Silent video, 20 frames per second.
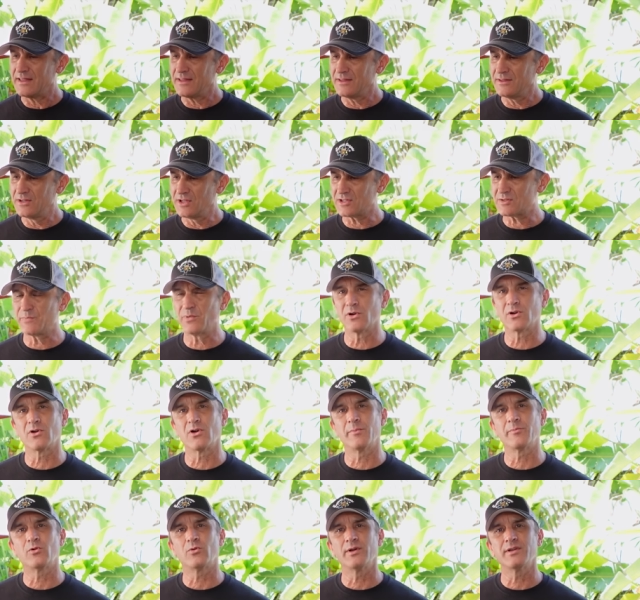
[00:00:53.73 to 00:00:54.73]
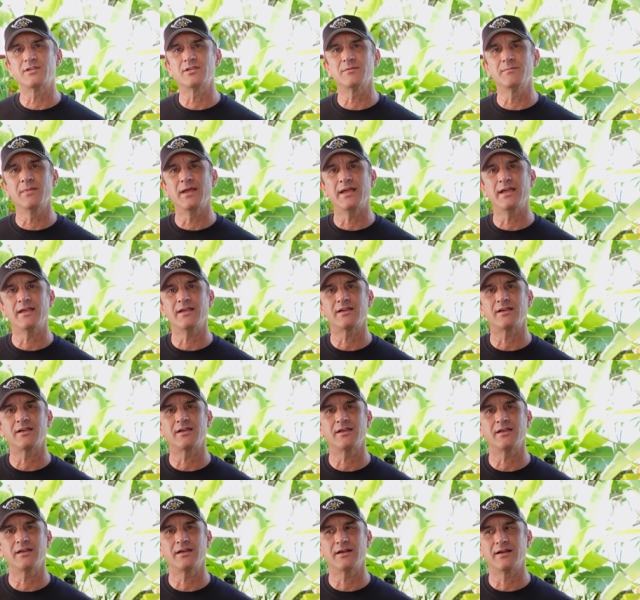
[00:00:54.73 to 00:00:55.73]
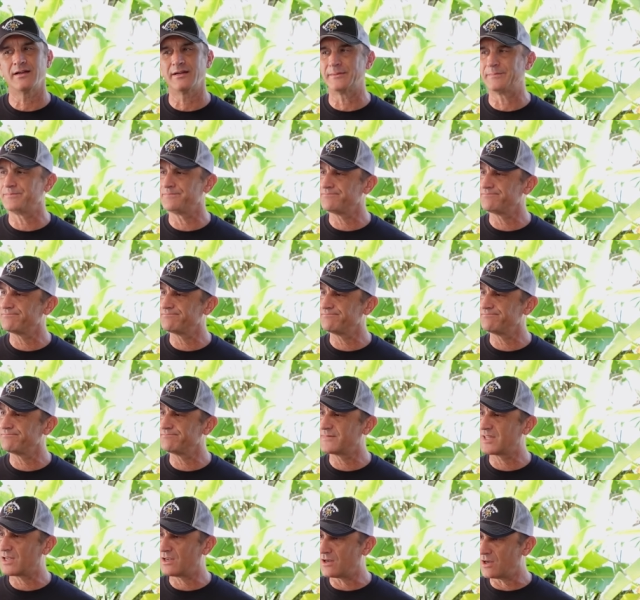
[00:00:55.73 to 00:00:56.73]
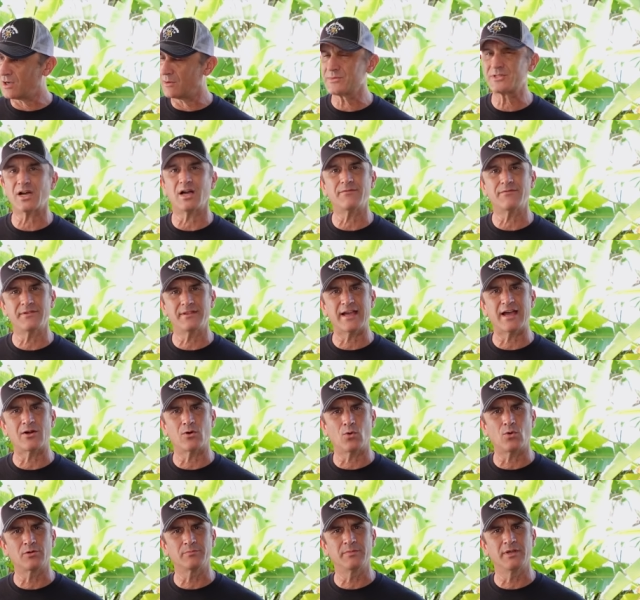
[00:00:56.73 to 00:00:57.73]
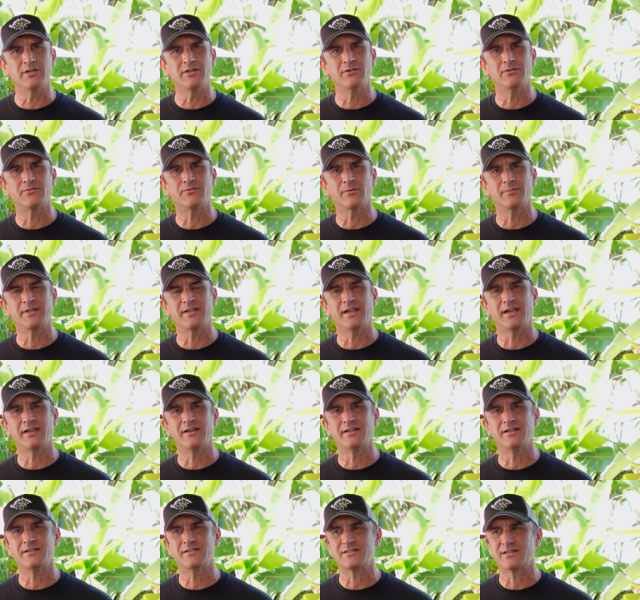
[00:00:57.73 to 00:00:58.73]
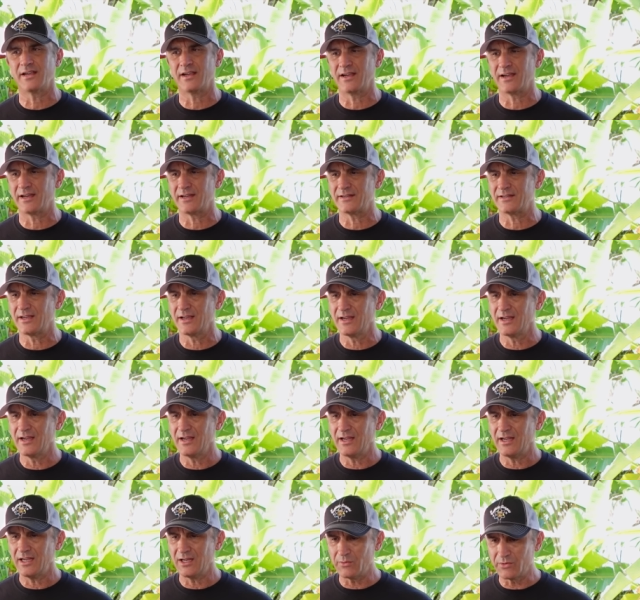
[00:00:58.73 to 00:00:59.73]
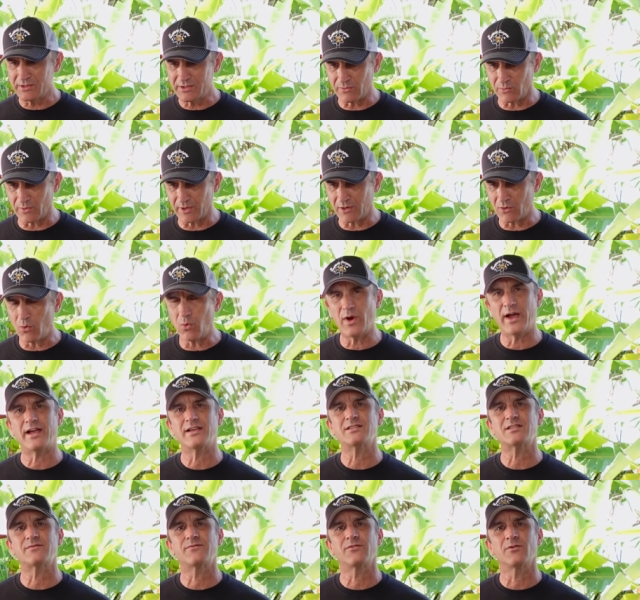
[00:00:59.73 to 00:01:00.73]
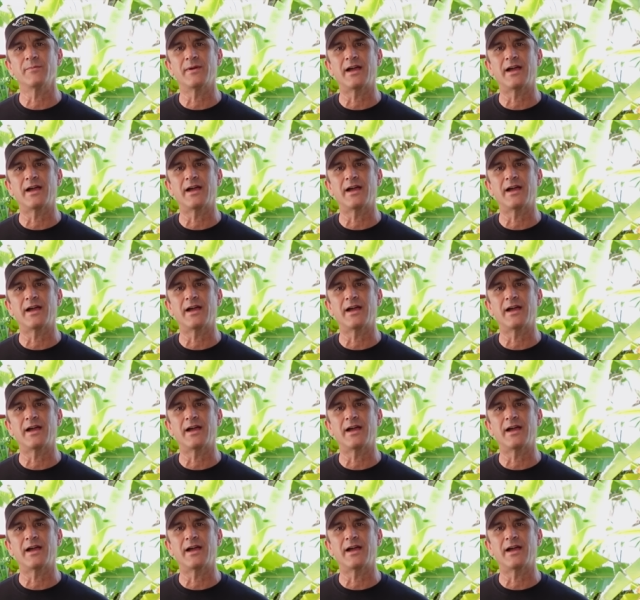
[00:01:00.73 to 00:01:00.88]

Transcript: This burger I'm going to make comes off of that old menu from the 80s, and it was a request from